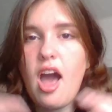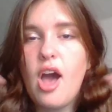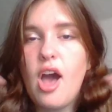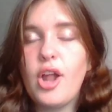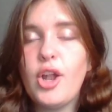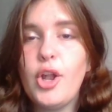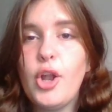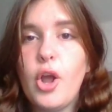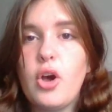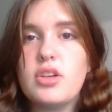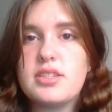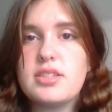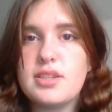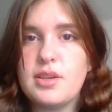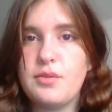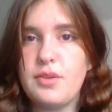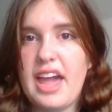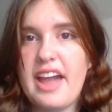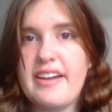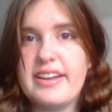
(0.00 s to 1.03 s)
There are lots
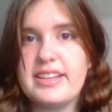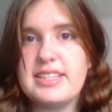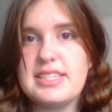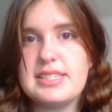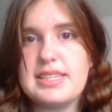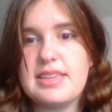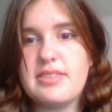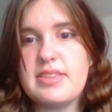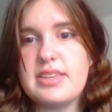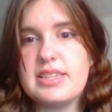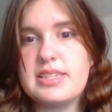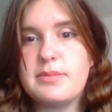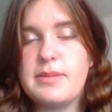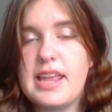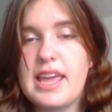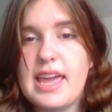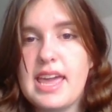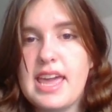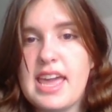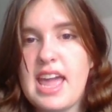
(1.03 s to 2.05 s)
of characters in this
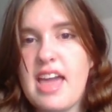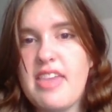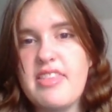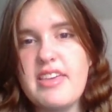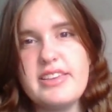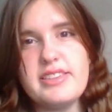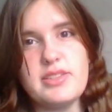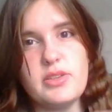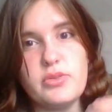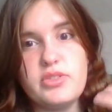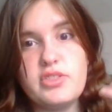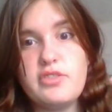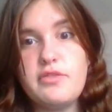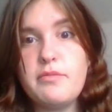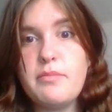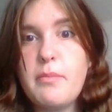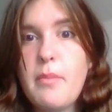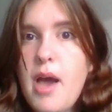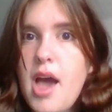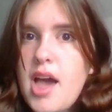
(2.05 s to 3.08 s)
play, and there's lots of
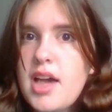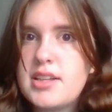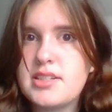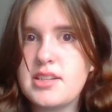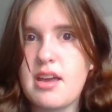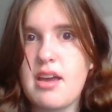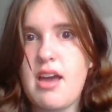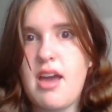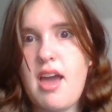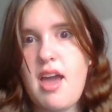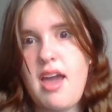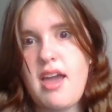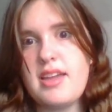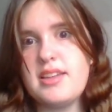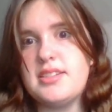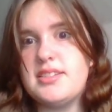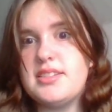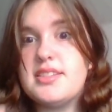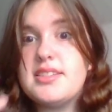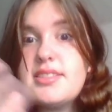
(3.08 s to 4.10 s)
murder
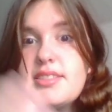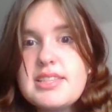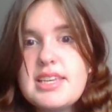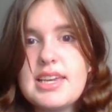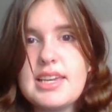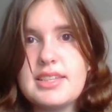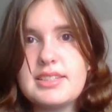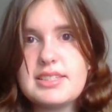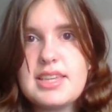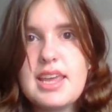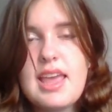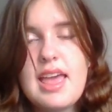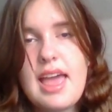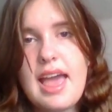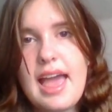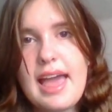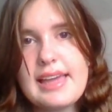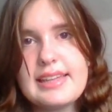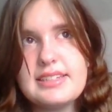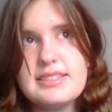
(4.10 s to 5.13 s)
and deceit
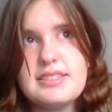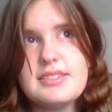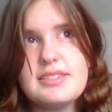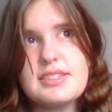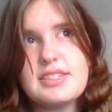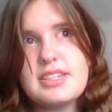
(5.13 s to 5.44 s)
and